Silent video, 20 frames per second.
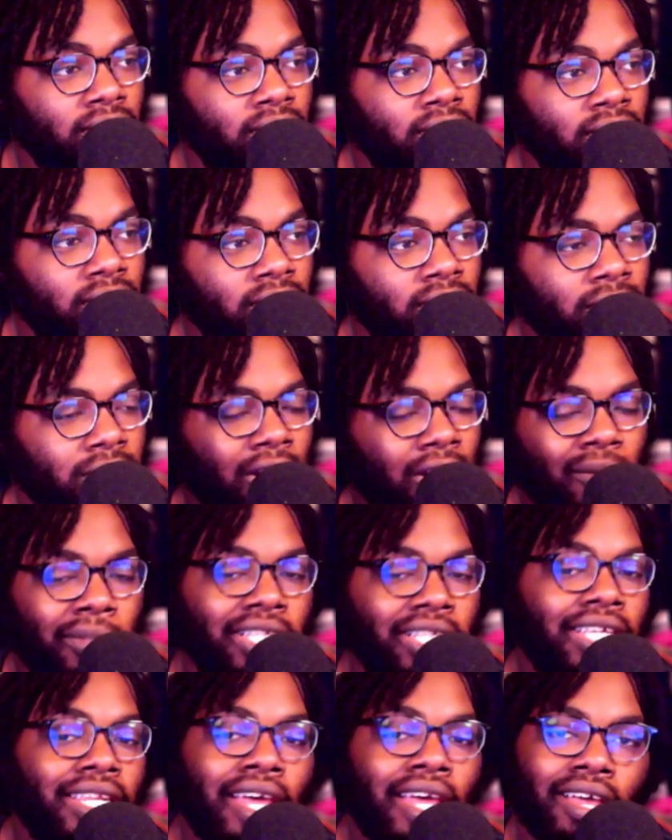I don't
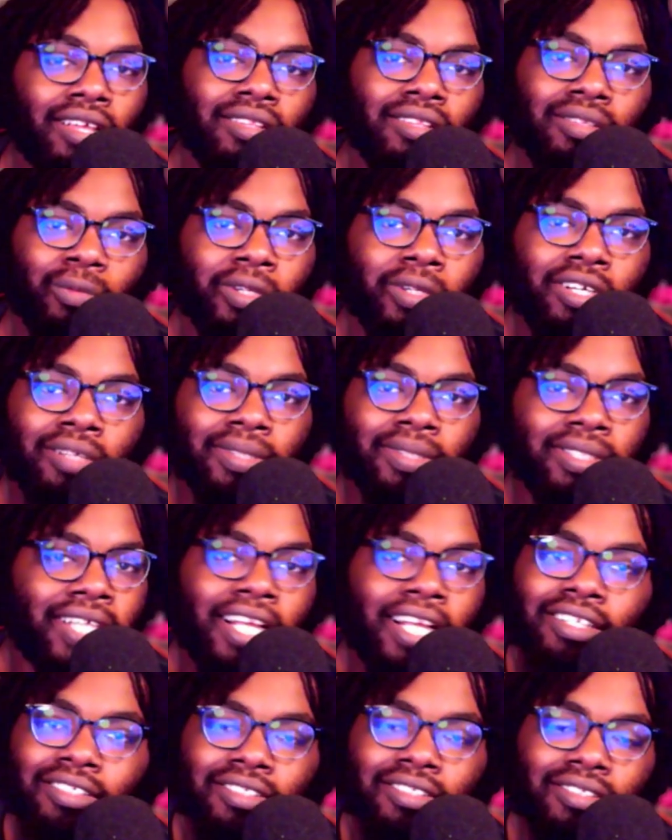believe that. When it comes
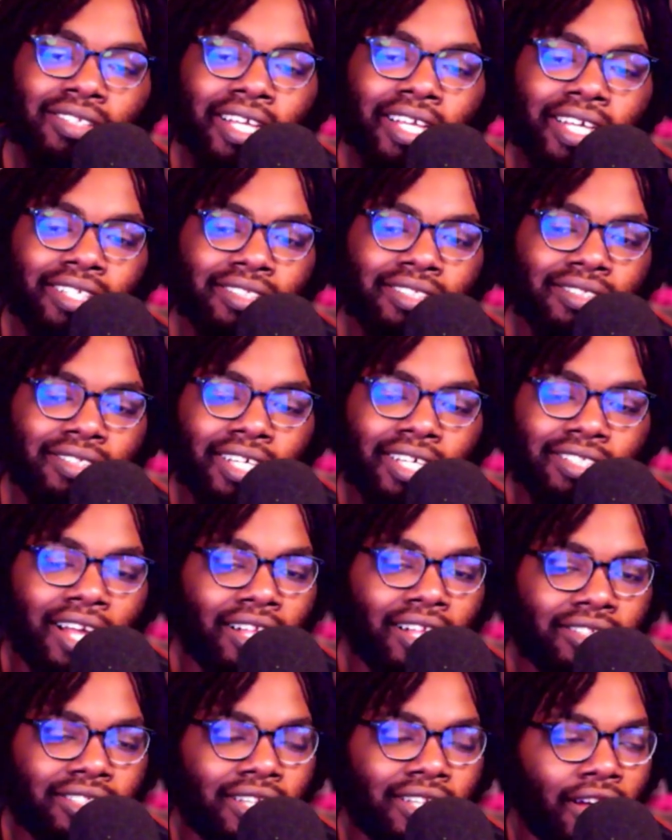to
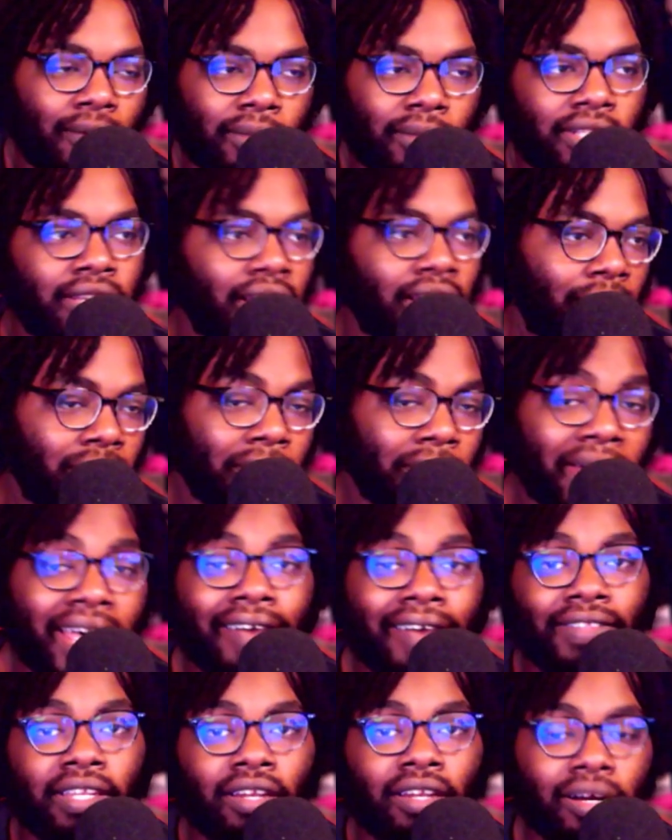technology, I don't believe that. We might have
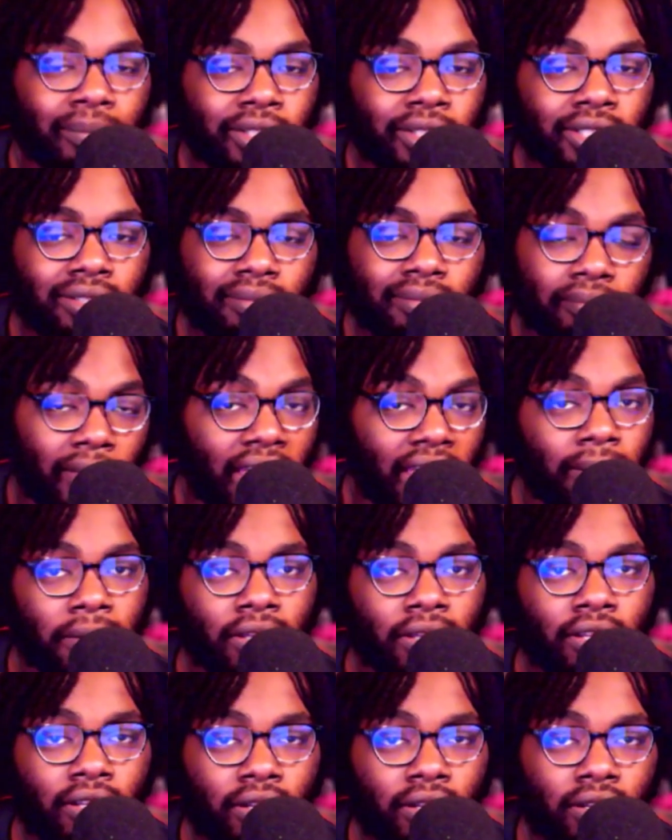the numbers,
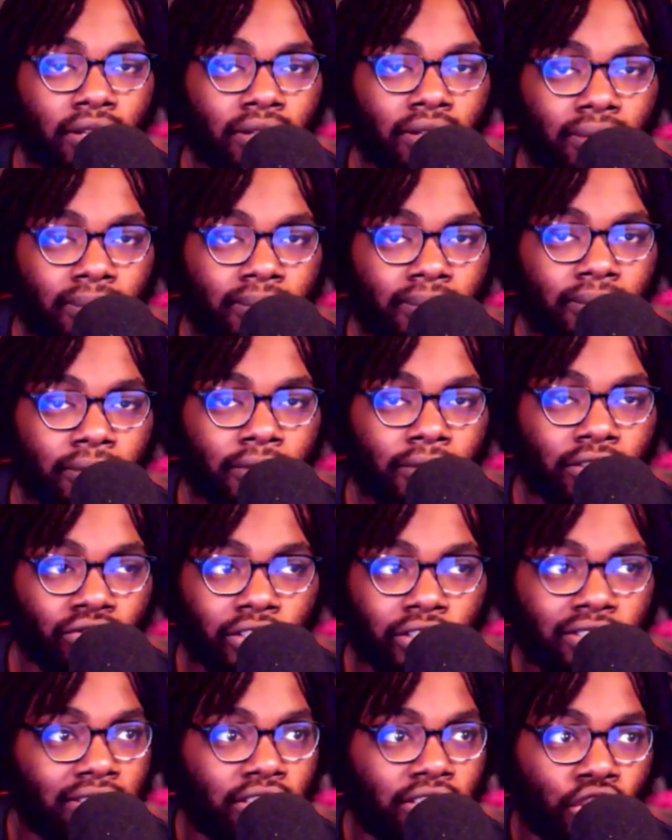maybe. Because
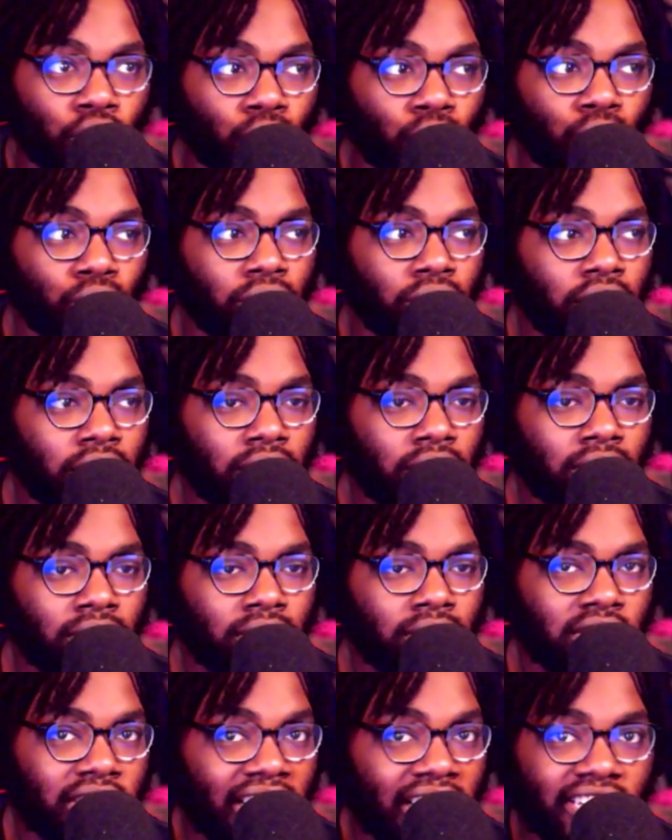Russia is huge.
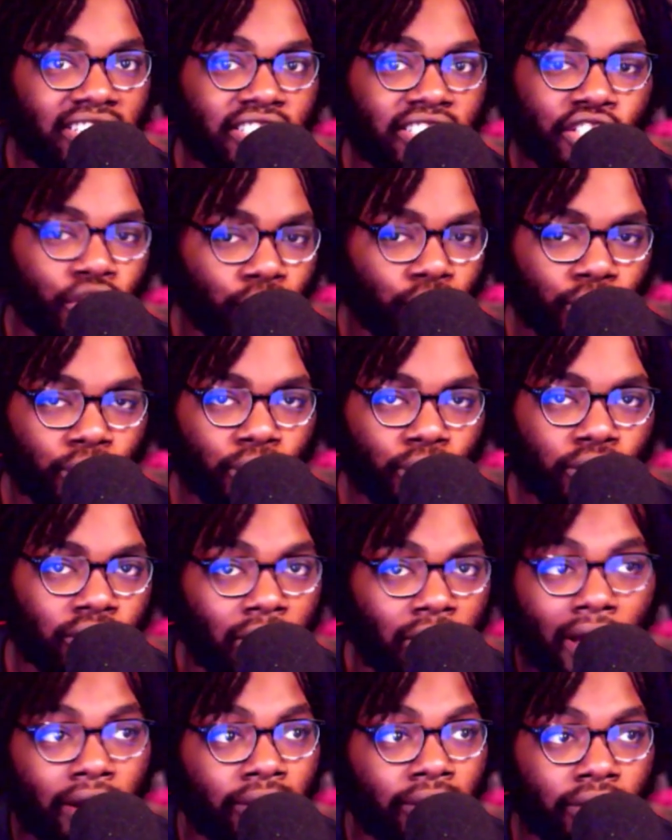China is huge, so
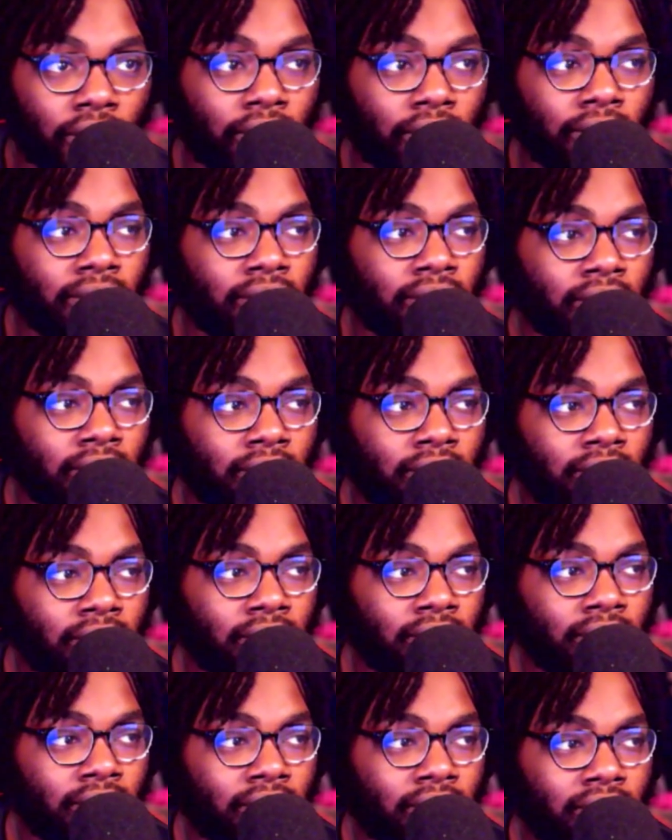I don't know.
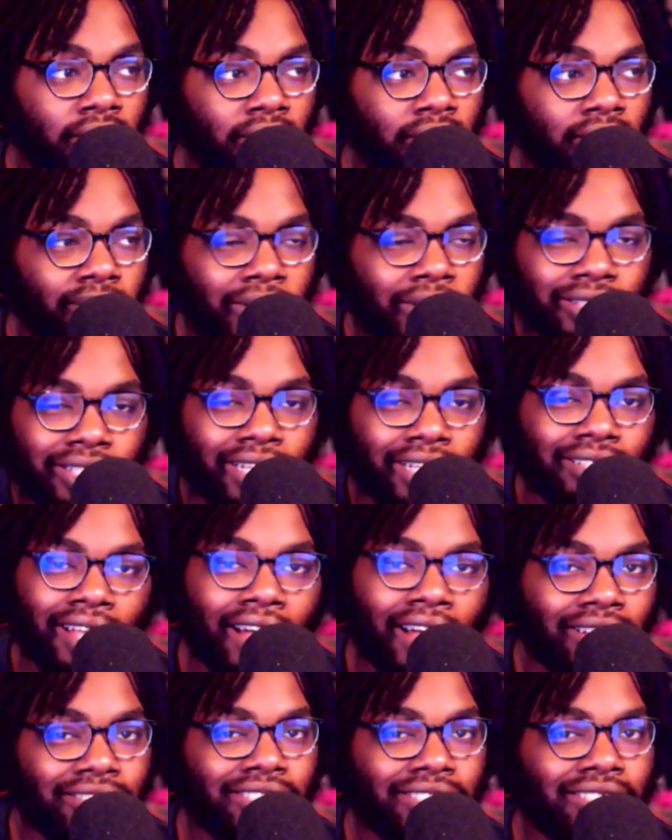But
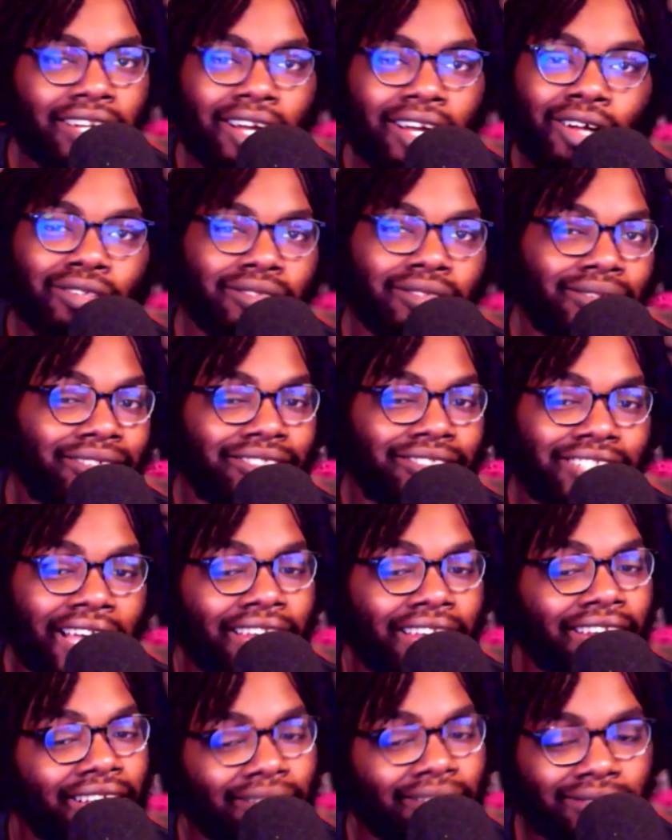technology, I don't know.
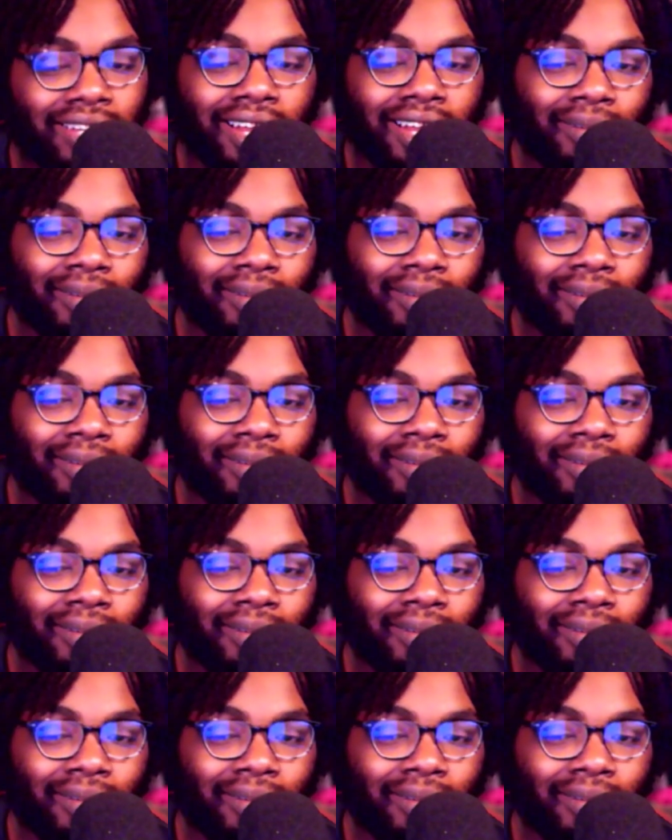China might have it.